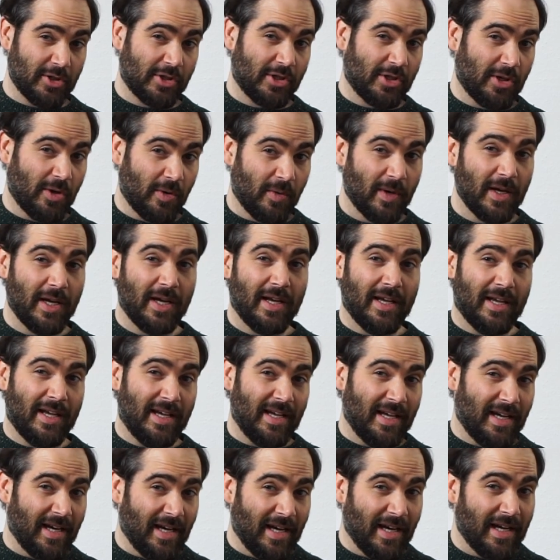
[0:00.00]
So
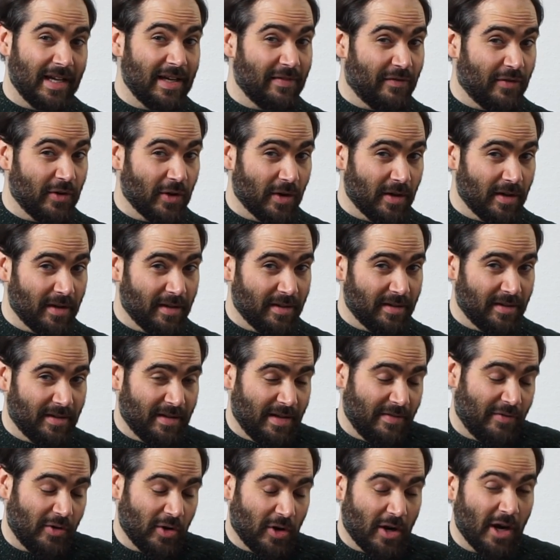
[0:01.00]
if you're
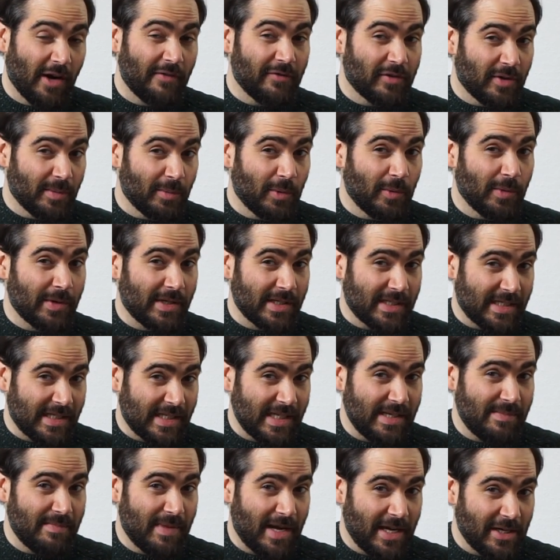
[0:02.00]
comfortable with a
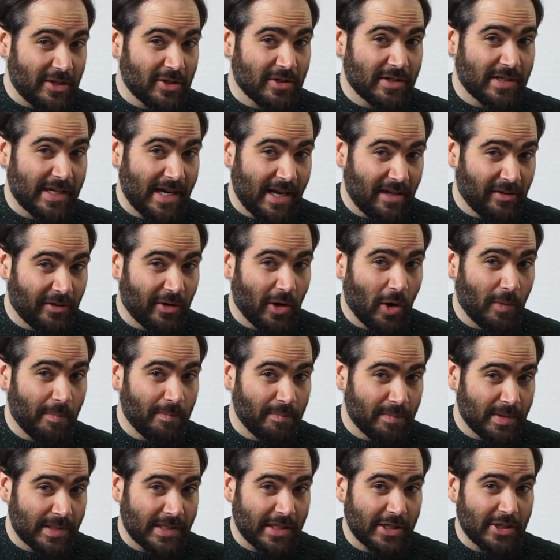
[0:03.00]
C major scale in
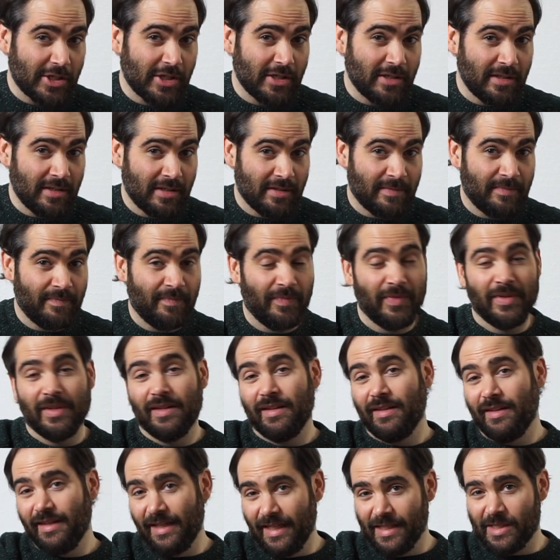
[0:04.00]
open position,
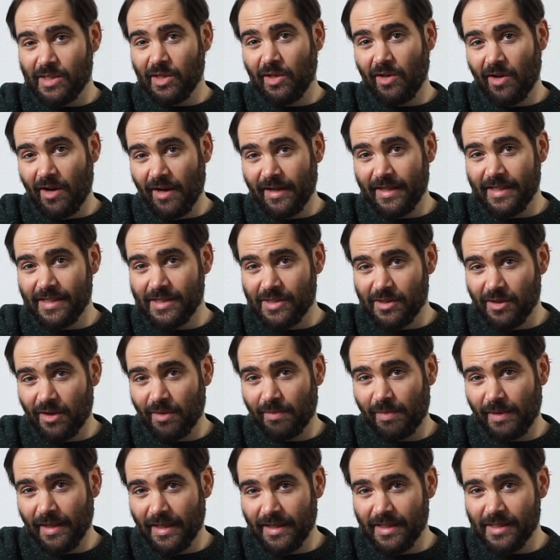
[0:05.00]
it's a lot easier to
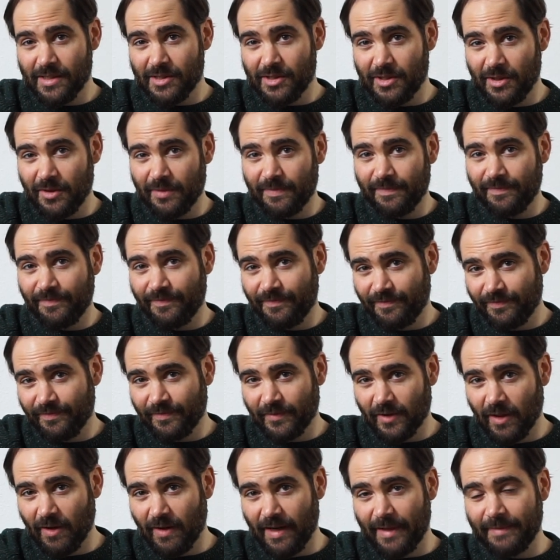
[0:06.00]
play this tune. All
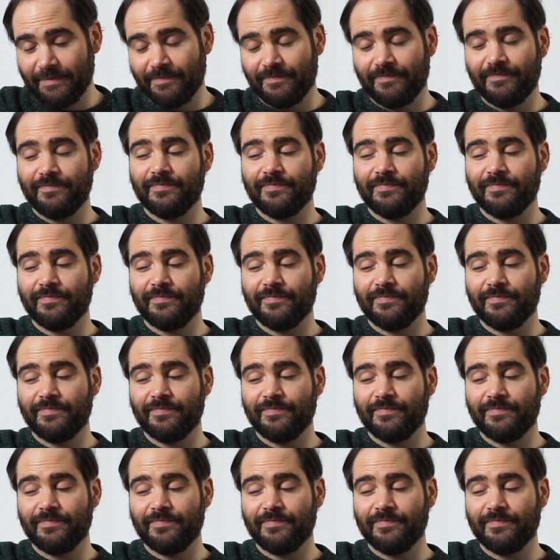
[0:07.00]
right.